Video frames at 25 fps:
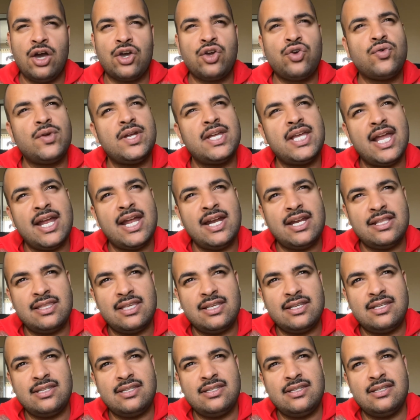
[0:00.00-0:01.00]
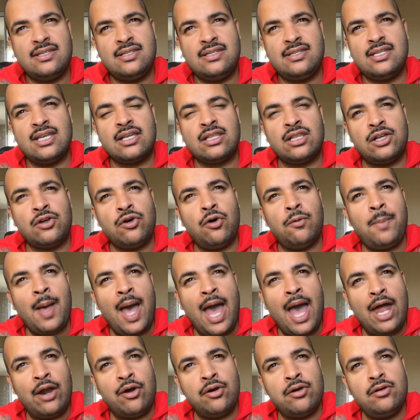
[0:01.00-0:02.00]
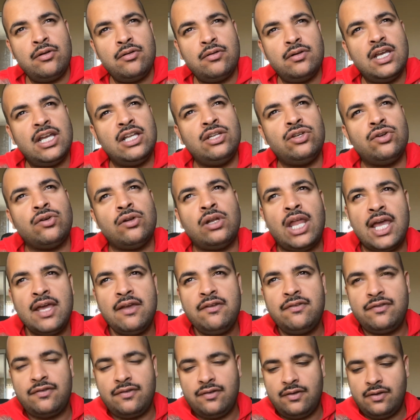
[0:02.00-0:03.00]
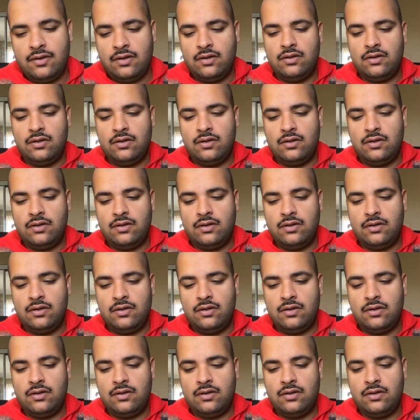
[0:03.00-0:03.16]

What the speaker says: created this cyclical pattern in your life.